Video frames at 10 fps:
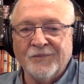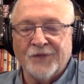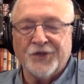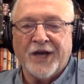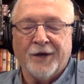
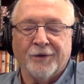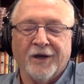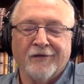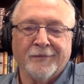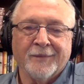The shadow
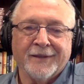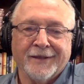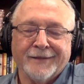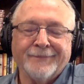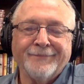government,
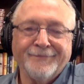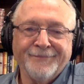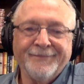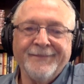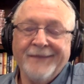yeah.
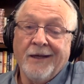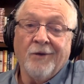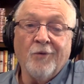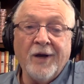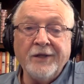
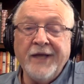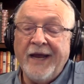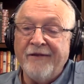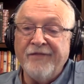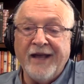Well, you
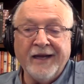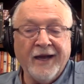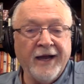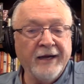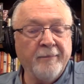have that
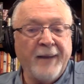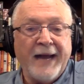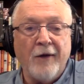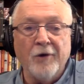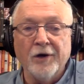kind of
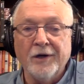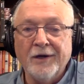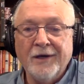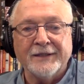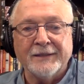power.
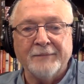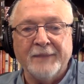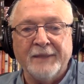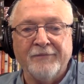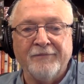It'd
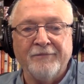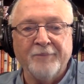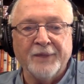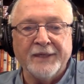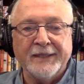be
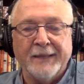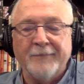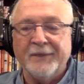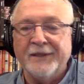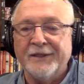pretty
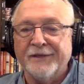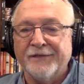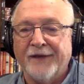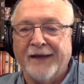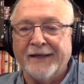tempting to
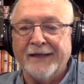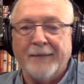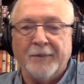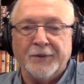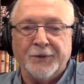find
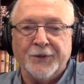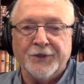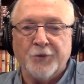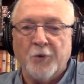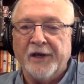
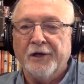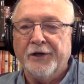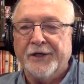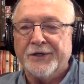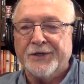opportunities to
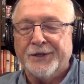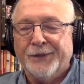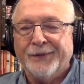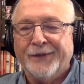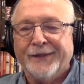wield it.
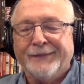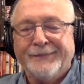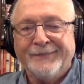So, yeah.